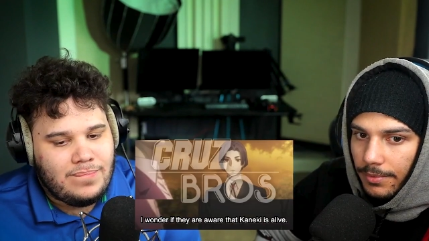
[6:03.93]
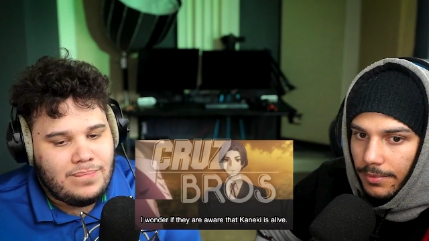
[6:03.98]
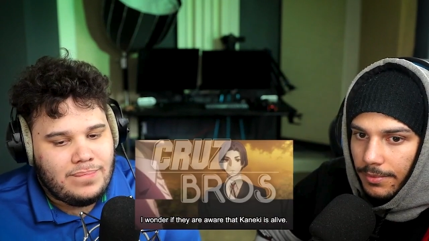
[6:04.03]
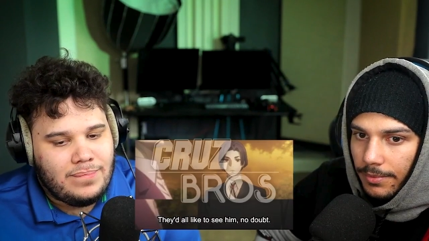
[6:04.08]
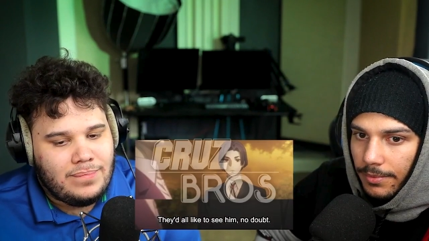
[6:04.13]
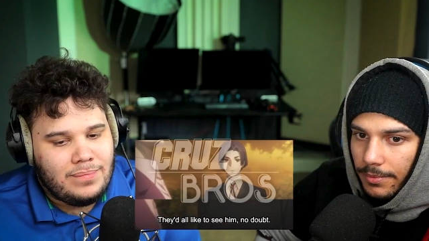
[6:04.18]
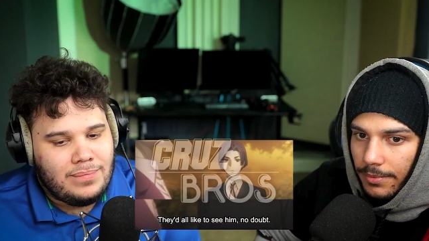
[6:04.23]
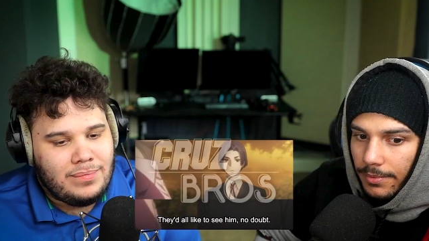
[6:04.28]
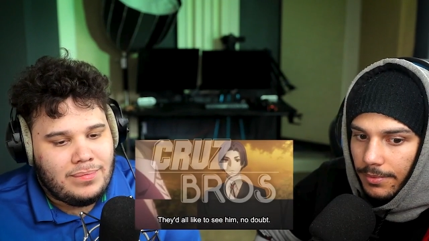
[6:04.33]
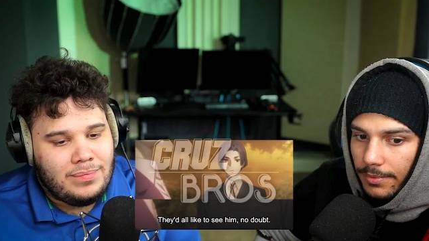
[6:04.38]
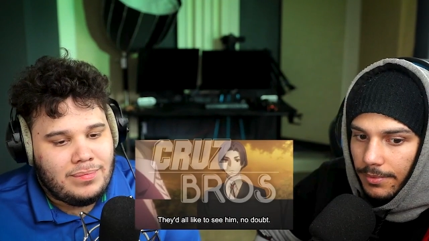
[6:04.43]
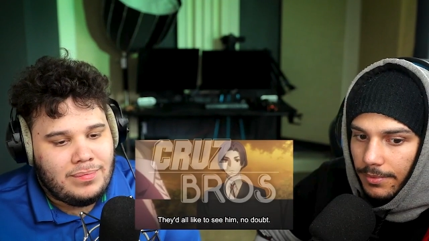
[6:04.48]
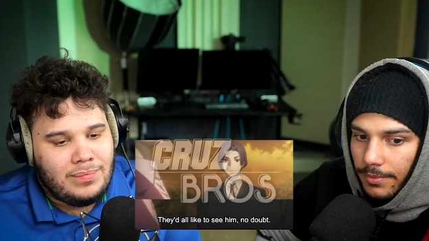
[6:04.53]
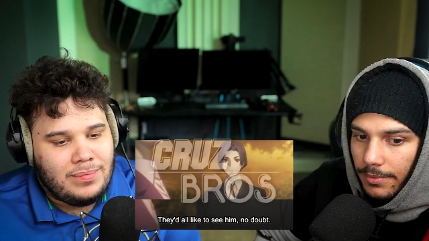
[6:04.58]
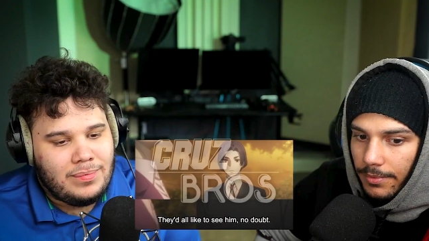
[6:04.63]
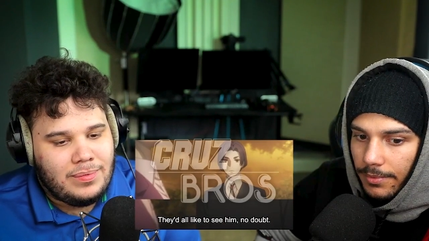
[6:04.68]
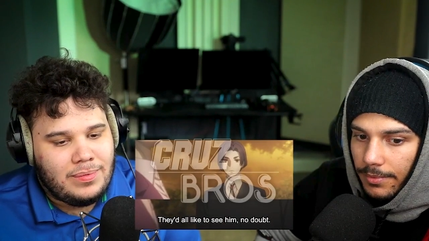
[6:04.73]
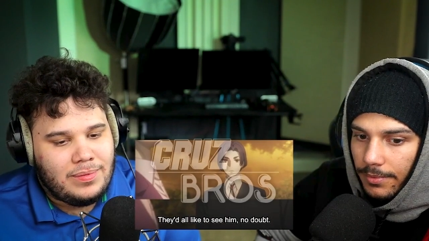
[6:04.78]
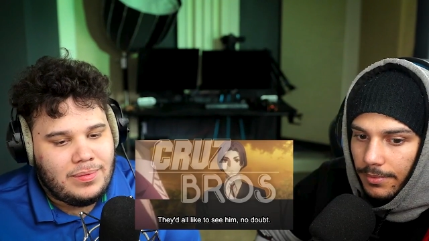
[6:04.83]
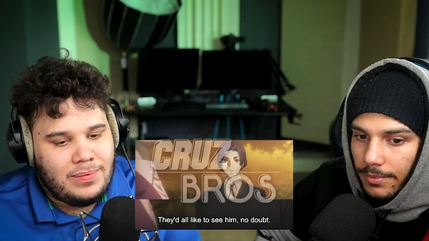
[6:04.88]

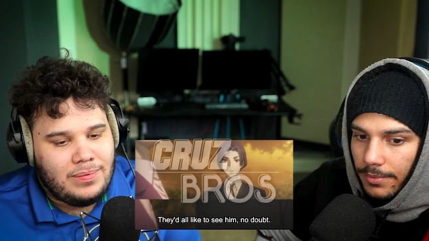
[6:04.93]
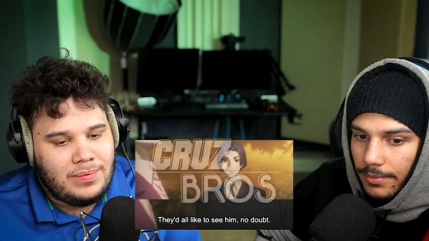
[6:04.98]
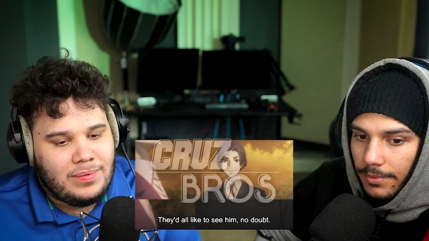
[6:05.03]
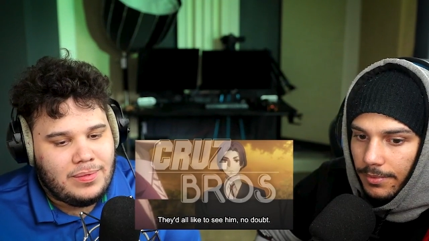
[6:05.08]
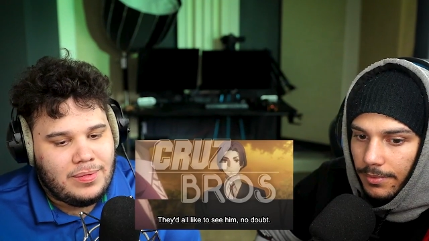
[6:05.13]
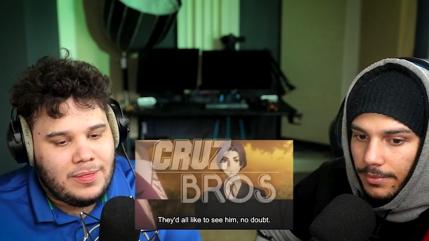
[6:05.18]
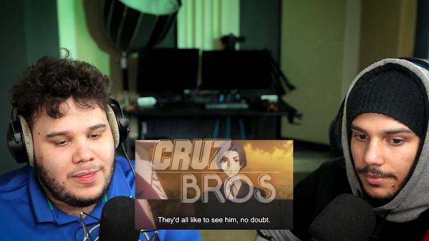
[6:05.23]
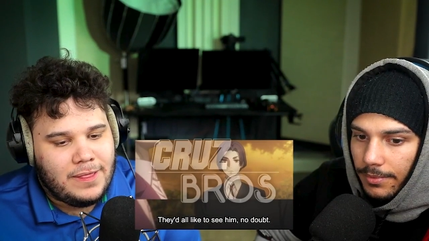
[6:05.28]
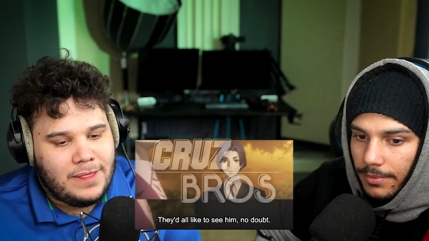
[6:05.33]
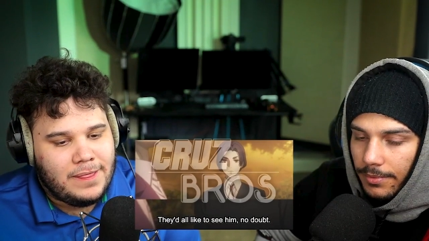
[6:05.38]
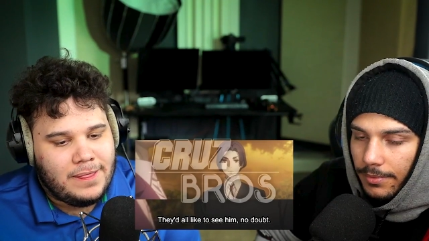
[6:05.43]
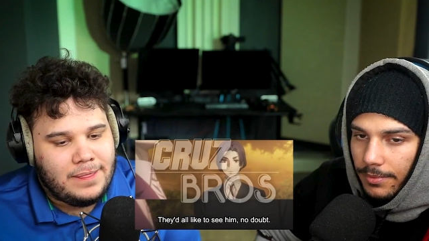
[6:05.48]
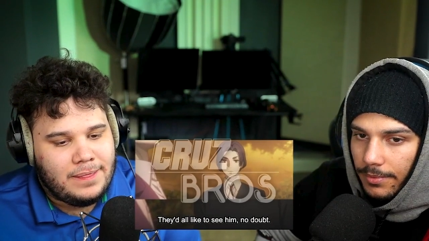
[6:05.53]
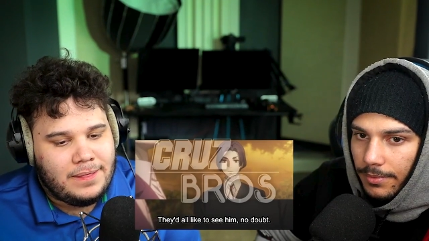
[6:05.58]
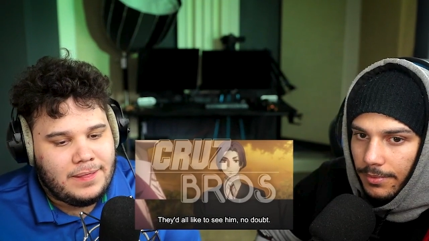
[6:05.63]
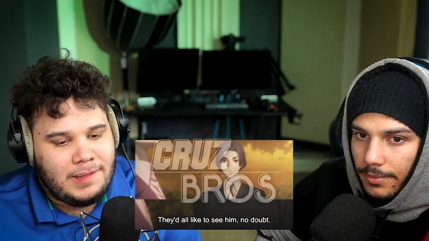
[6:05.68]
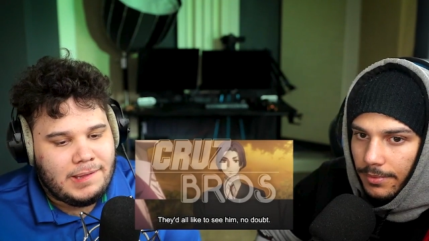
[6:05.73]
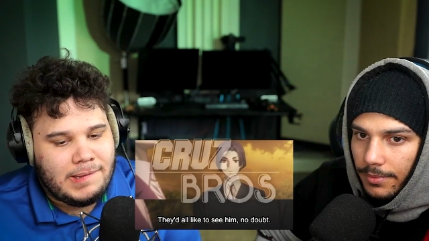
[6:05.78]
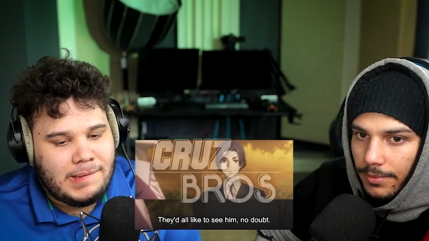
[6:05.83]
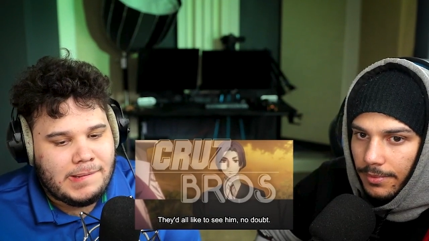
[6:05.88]

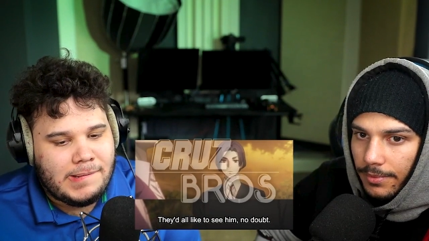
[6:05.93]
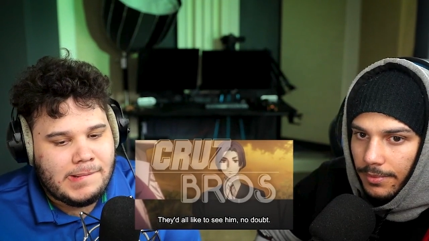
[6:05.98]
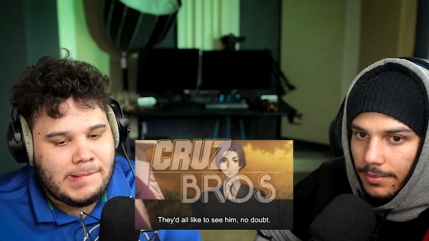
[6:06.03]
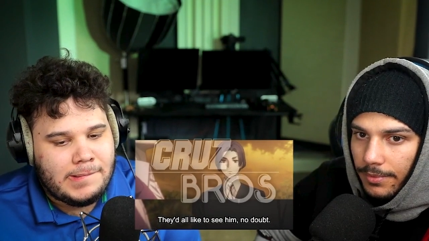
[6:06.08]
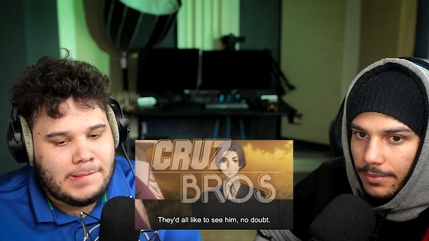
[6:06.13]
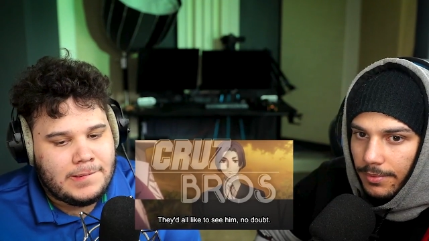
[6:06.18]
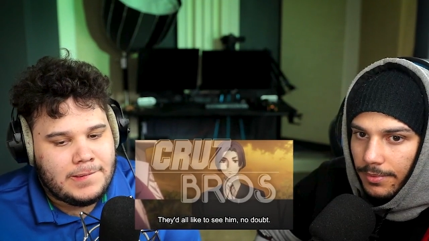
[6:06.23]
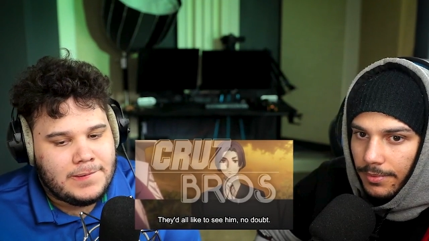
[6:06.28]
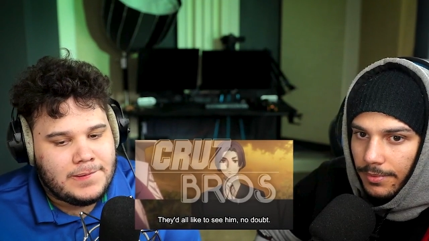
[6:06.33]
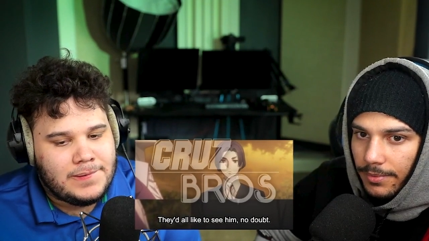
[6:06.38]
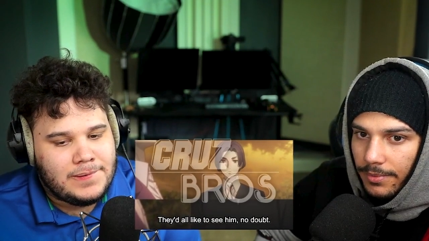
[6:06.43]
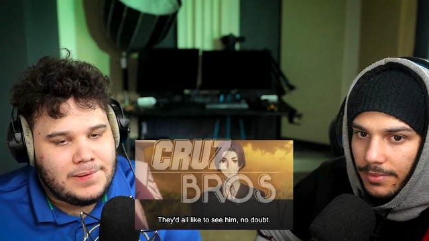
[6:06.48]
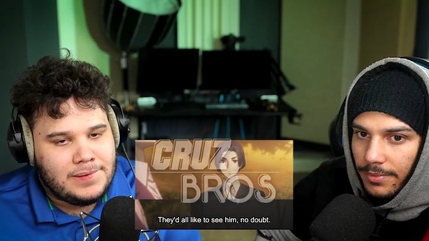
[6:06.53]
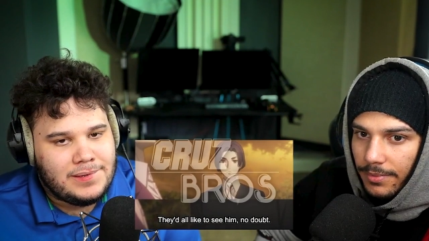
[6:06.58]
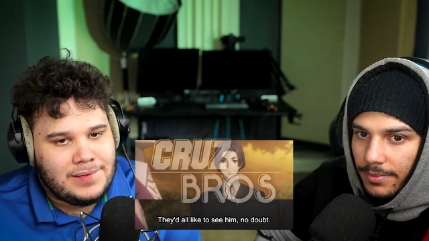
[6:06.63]
No one is speaking in this clip.